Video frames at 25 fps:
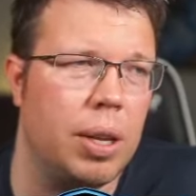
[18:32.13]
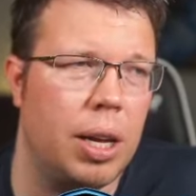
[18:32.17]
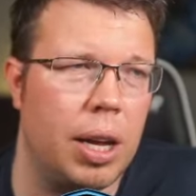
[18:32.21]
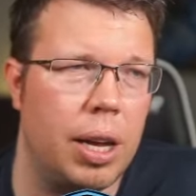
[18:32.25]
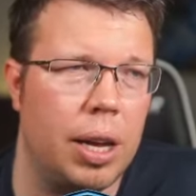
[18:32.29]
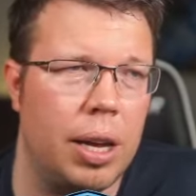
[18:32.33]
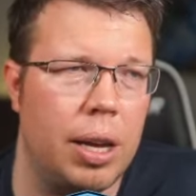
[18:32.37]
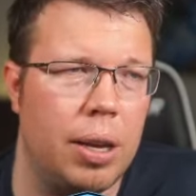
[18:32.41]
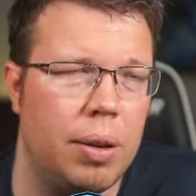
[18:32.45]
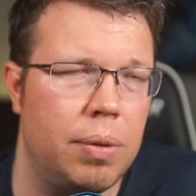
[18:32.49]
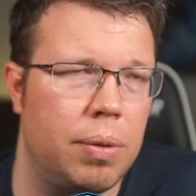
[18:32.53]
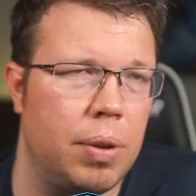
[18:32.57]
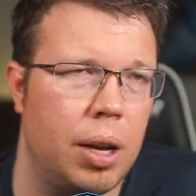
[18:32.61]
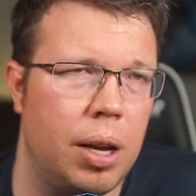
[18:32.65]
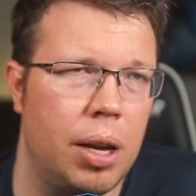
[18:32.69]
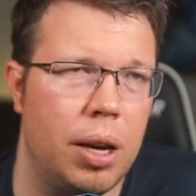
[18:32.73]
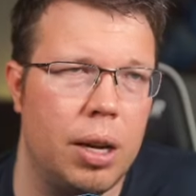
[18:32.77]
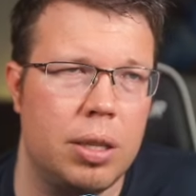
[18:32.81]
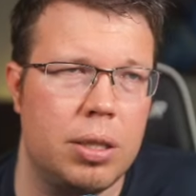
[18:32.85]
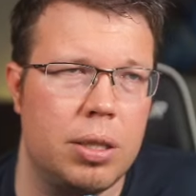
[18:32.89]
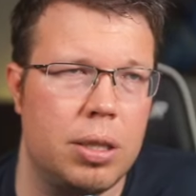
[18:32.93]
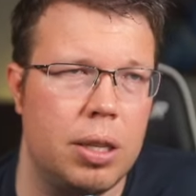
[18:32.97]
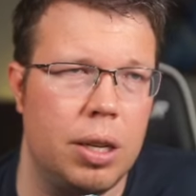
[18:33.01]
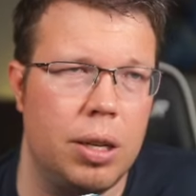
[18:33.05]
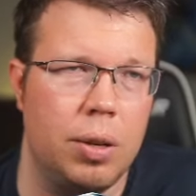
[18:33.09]
I
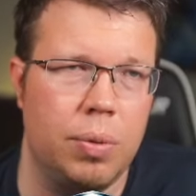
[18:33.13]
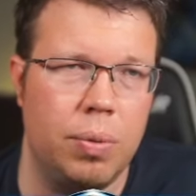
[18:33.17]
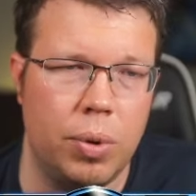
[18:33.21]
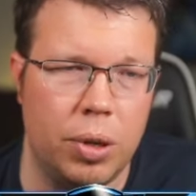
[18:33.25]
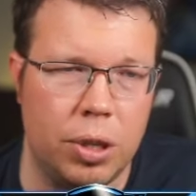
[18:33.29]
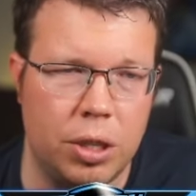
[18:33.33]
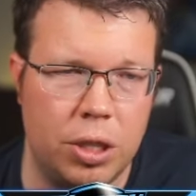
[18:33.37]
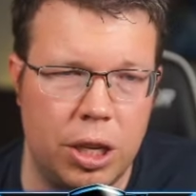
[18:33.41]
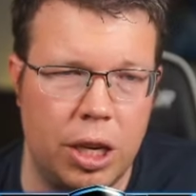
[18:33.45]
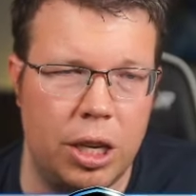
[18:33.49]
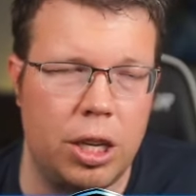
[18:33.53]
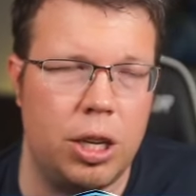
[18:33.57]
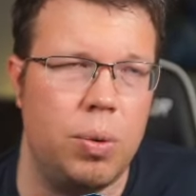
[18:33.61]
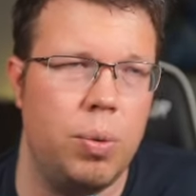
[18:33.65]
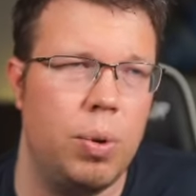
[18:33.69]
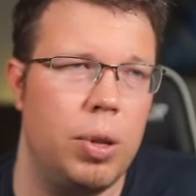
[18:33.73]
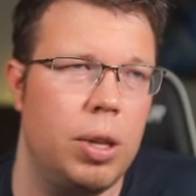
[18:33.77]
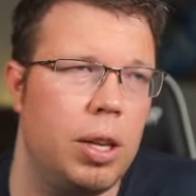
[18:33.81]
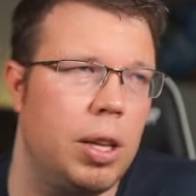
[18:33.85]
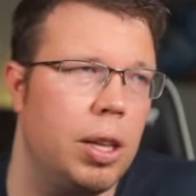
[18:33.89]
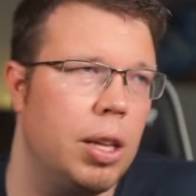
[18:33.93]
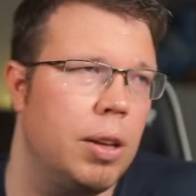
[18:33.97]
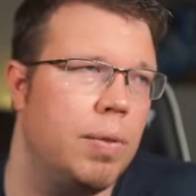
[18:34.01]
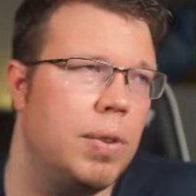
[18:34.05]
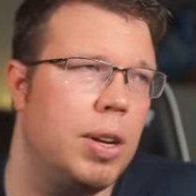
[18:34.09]
honestly would
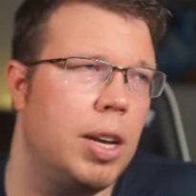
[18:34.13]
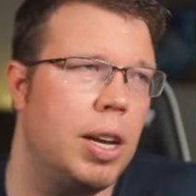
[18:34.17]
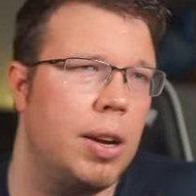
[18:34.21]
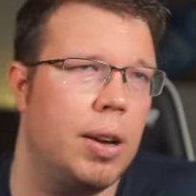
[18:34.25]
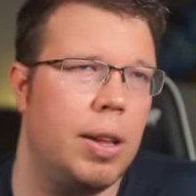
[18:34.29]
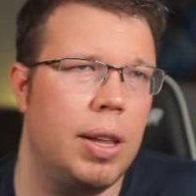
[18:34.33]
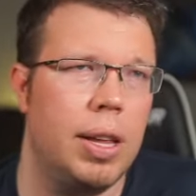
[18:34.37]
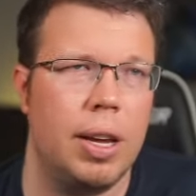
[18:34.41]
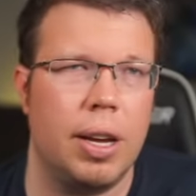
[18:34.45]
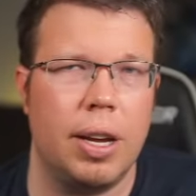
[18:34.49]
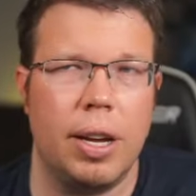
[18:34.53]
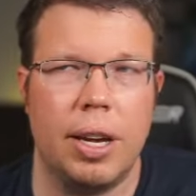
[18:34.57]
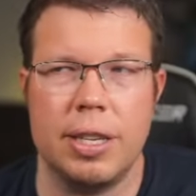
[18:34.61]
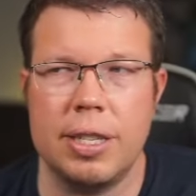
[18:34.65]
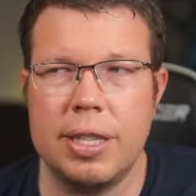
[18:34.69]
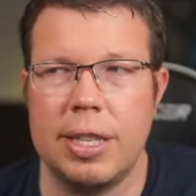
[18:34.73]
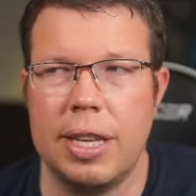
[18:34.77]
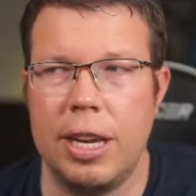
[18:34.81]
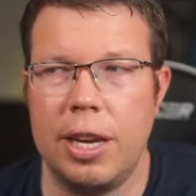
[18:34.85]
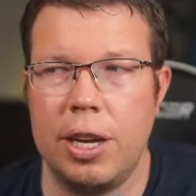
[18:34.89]
genuinely love to hear that, guys.